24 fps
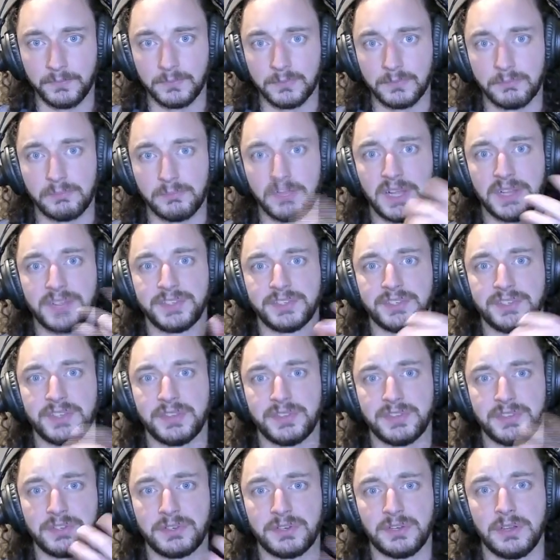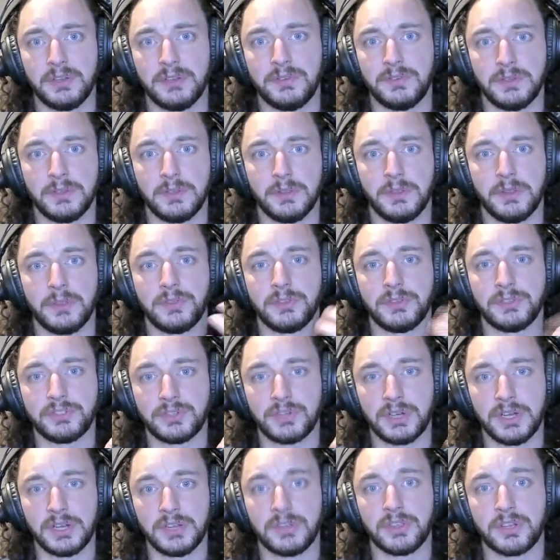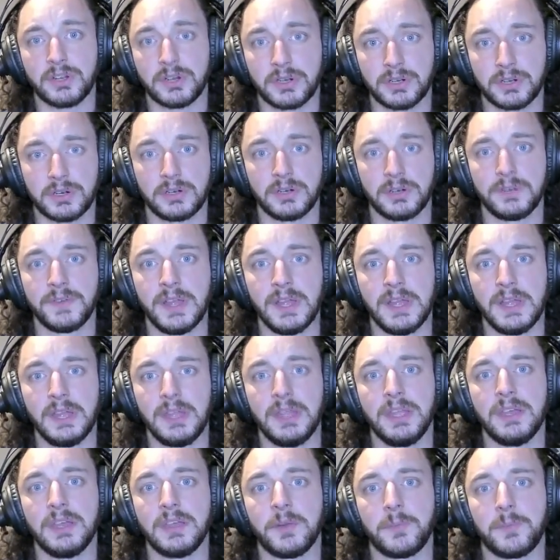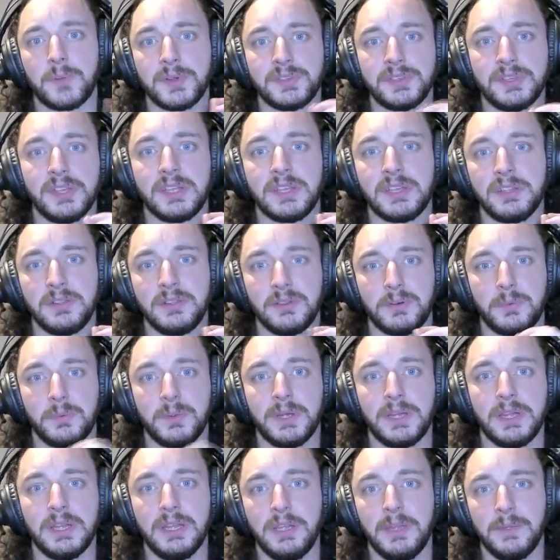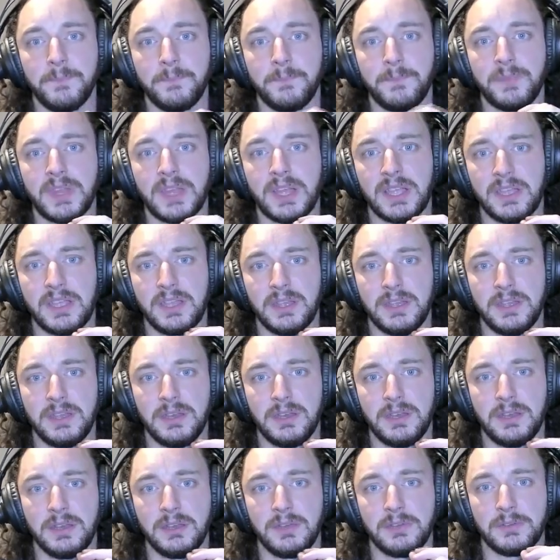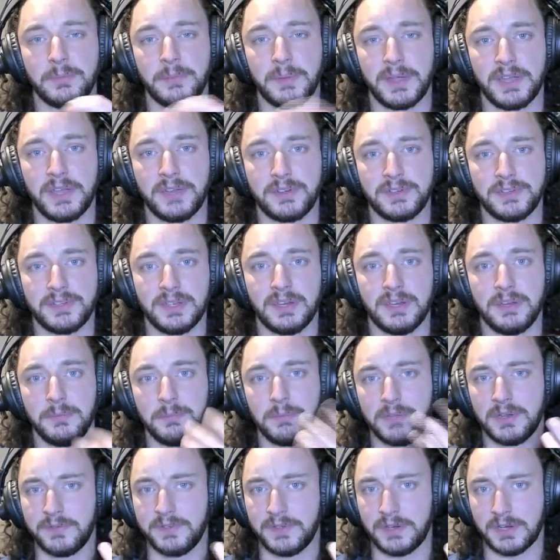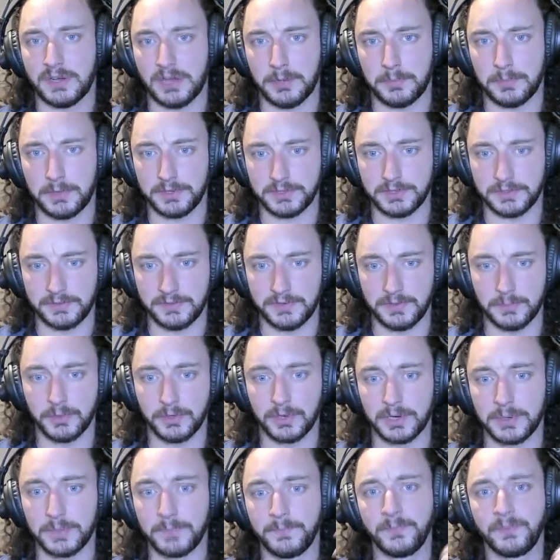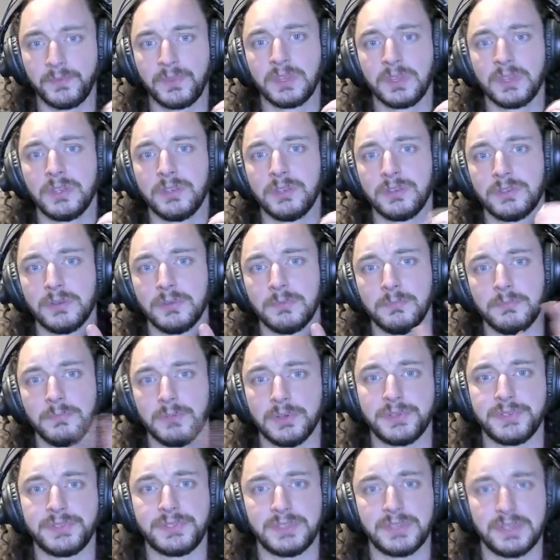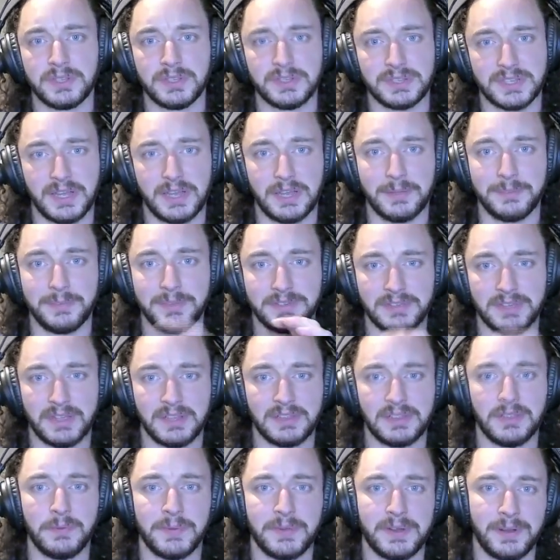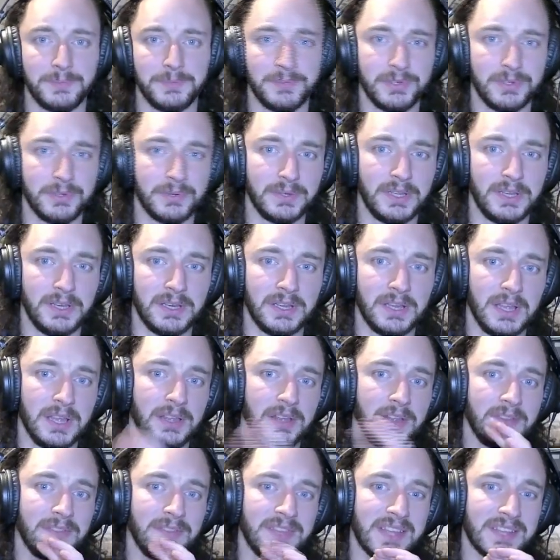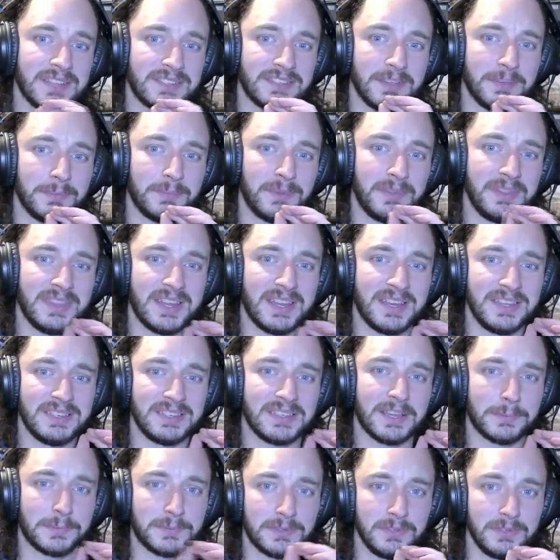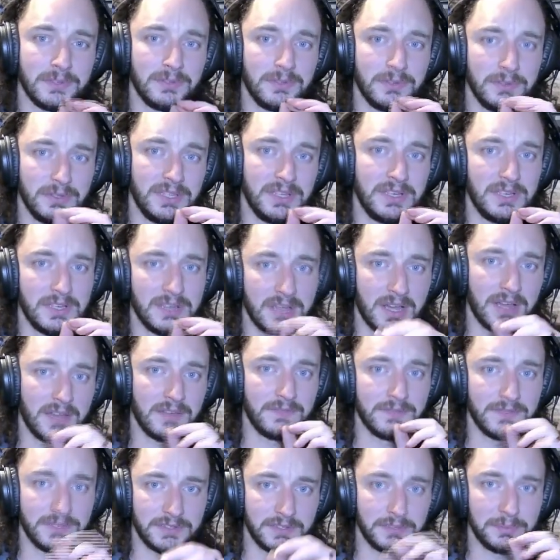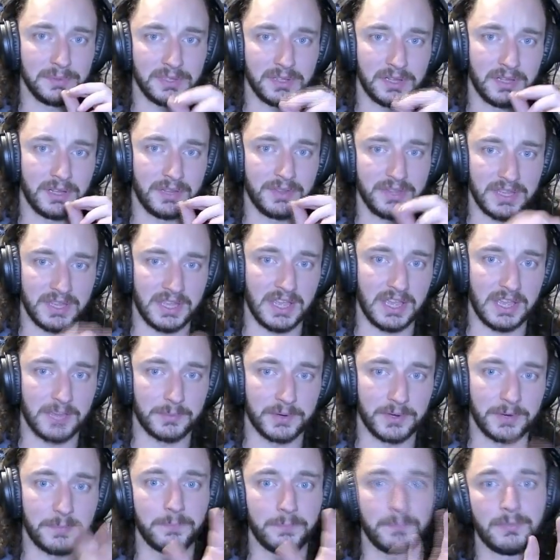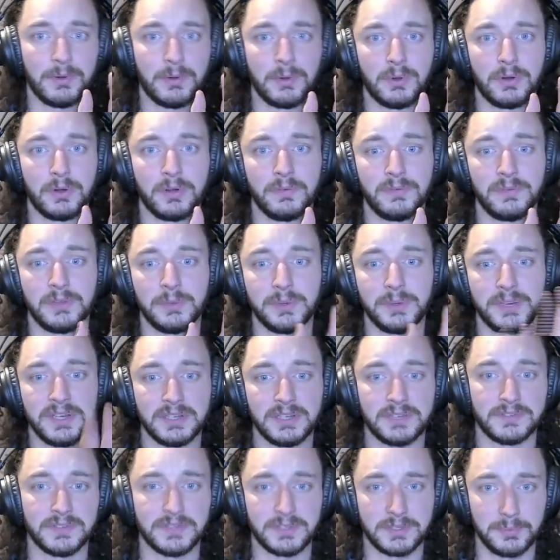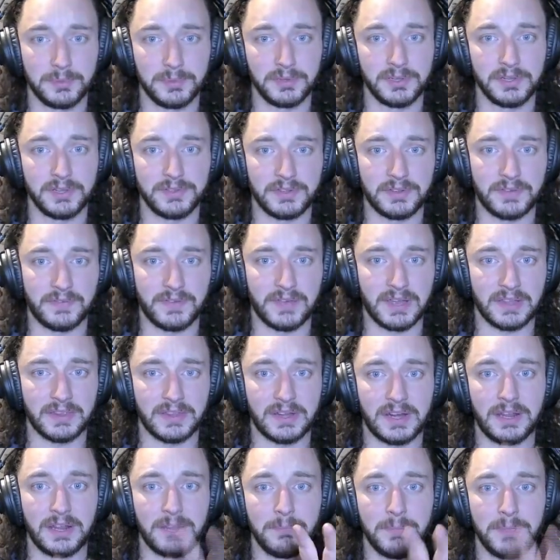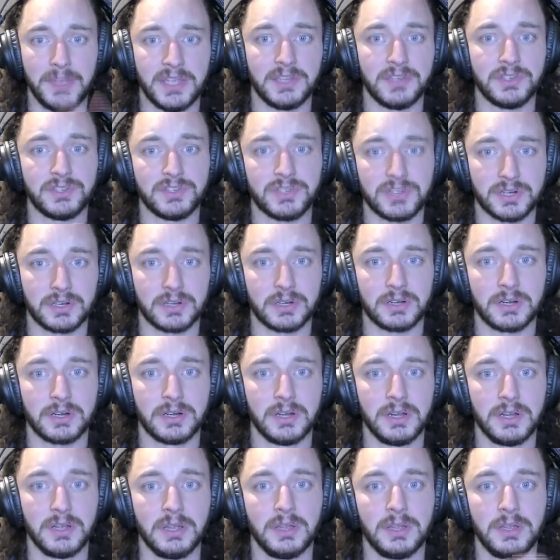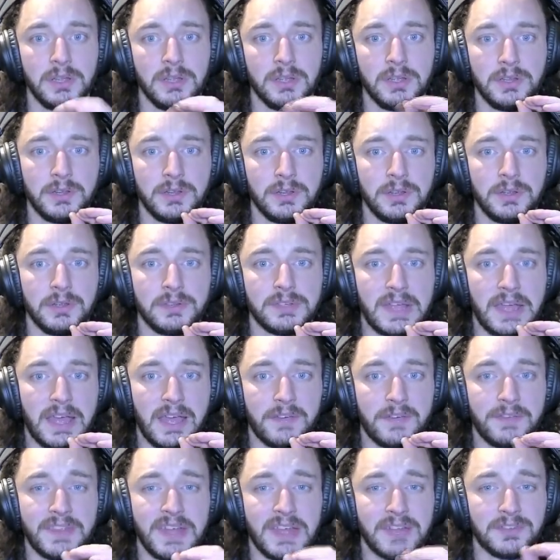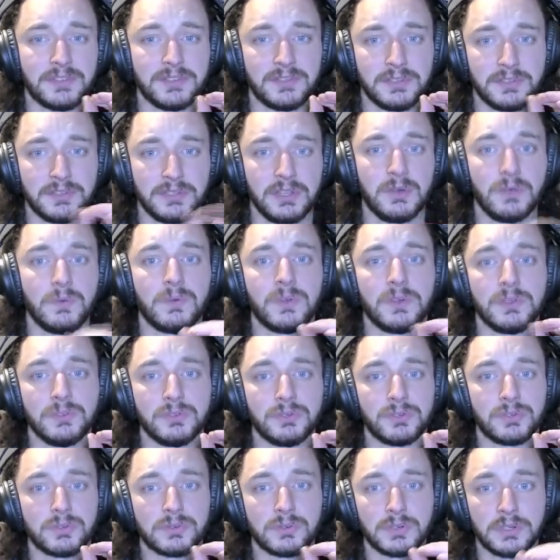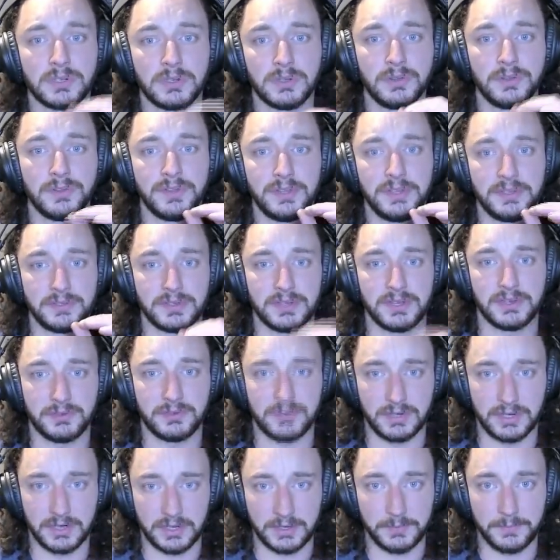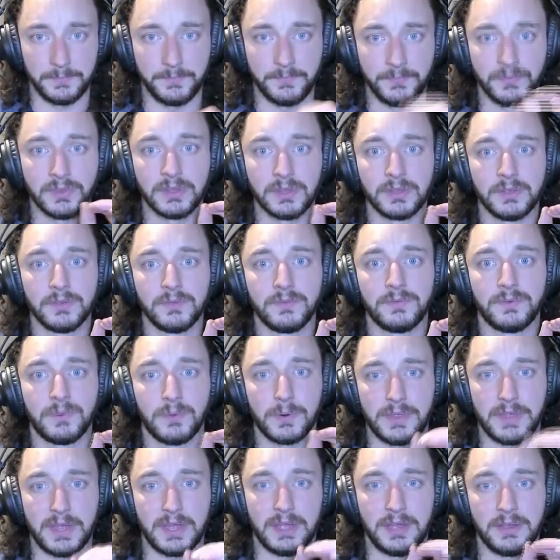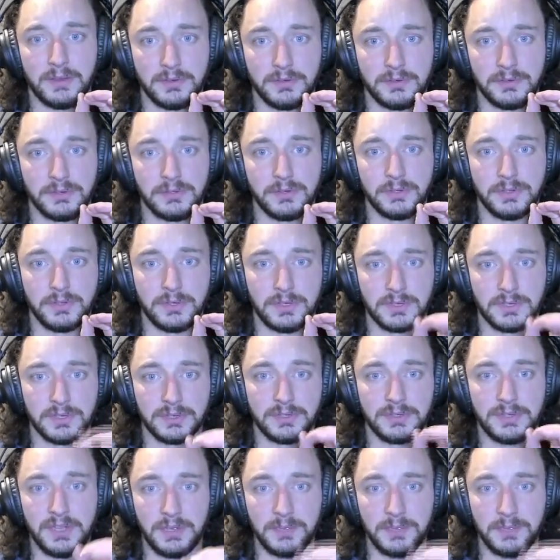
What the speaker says: Balances out the strength curve in a particular way that can, my understanding, benefit hypertrophy more. So most of the time, that's likely what I'm doing. That's something that is absolutely not visible on camera. So hopefully what is visible is the fact that I'm making sure to have that slow, controlled eccentric for that good deep